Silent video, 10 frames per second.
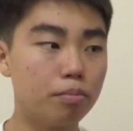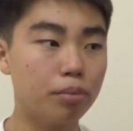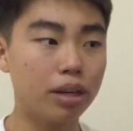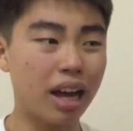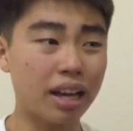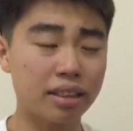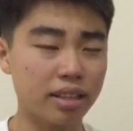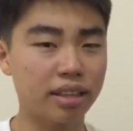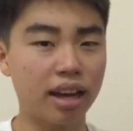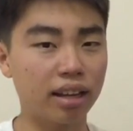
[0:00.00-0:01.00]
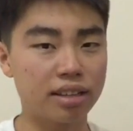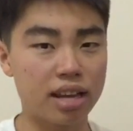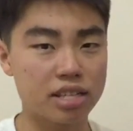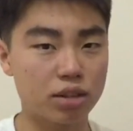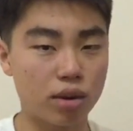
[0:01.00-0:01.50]
But I think
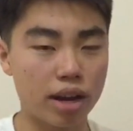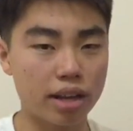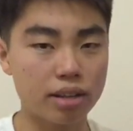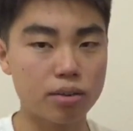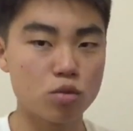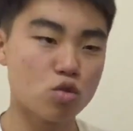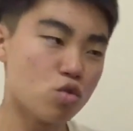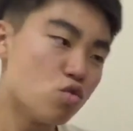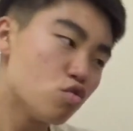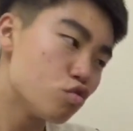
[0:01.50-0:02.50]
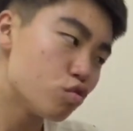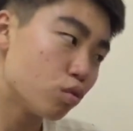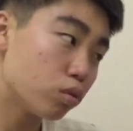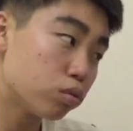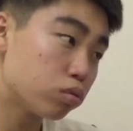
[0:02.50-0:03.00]
Galatasaray...
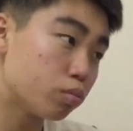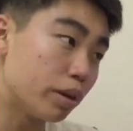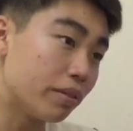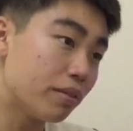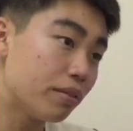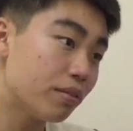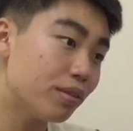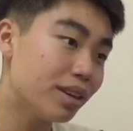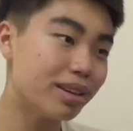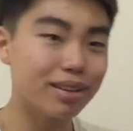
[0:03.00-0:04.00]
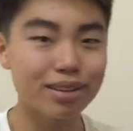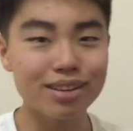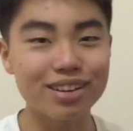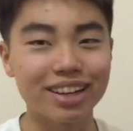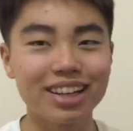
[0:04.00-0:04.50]

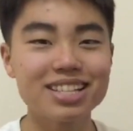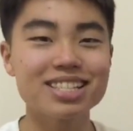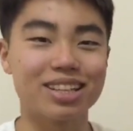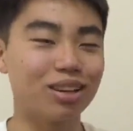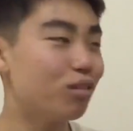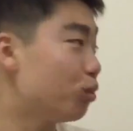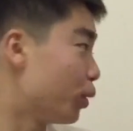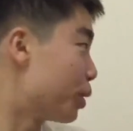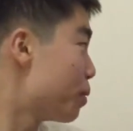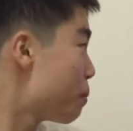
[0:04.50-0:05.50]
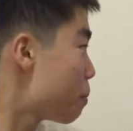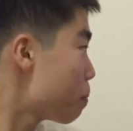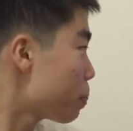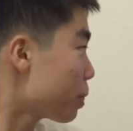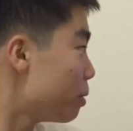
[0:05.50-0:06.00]
Benfica... this is a tough one.
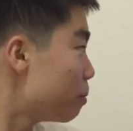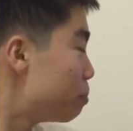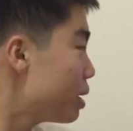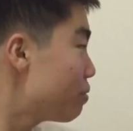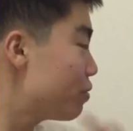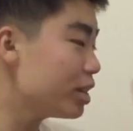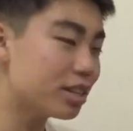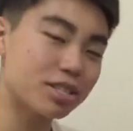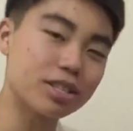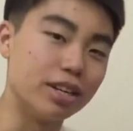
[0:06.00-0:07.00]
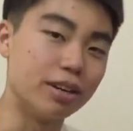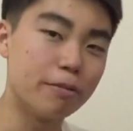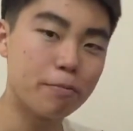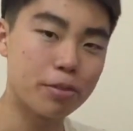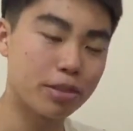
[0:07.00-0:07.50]
Benfica's
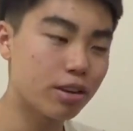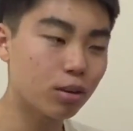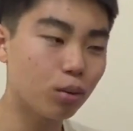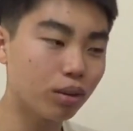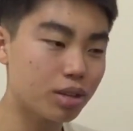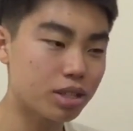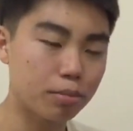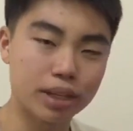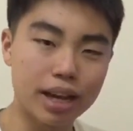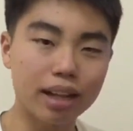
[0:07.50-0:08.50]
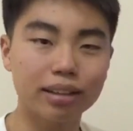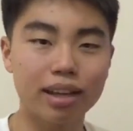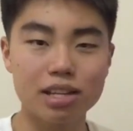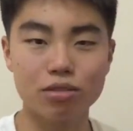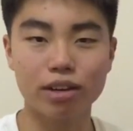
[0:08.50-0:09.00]
good. They're a quality side. But
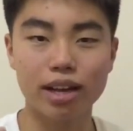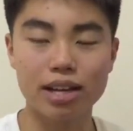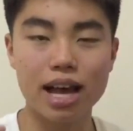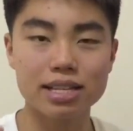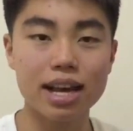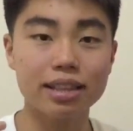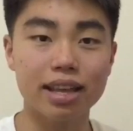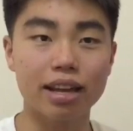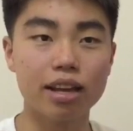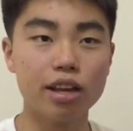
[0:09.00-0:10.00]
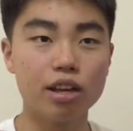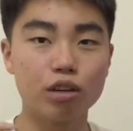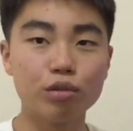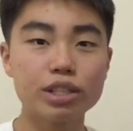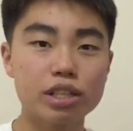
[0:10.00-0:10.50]
Galatasaray has had that
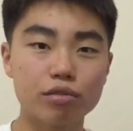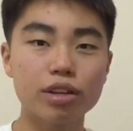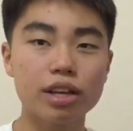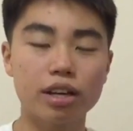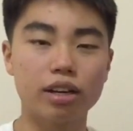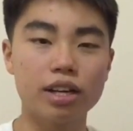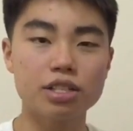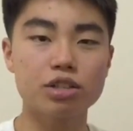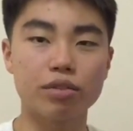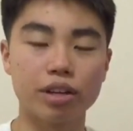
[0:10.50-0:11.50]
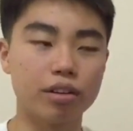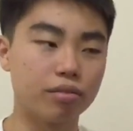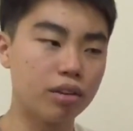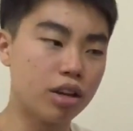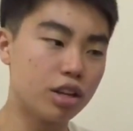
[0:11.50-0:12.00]
recent history
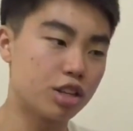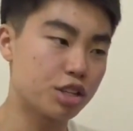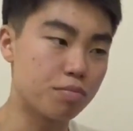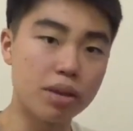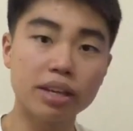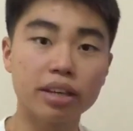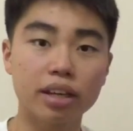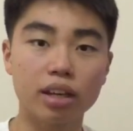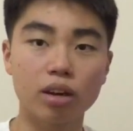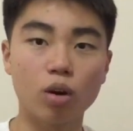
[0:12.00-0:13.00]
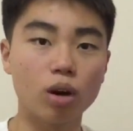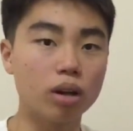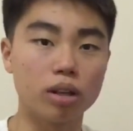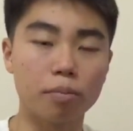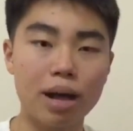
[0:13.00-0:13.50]
of just making it,
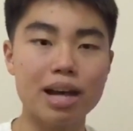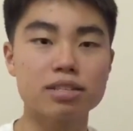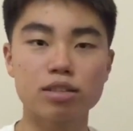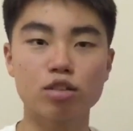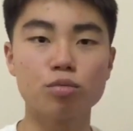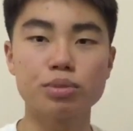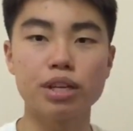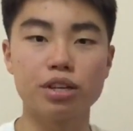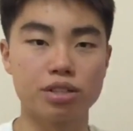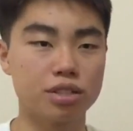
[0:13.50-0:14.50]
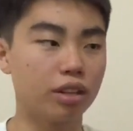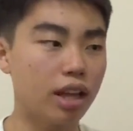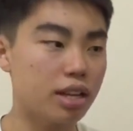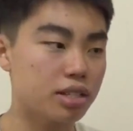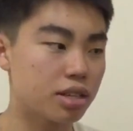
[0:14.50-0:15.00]
past the group stages in the
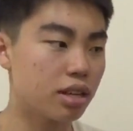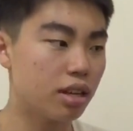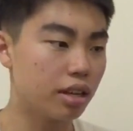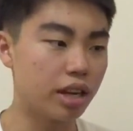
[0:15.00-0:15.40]
last... in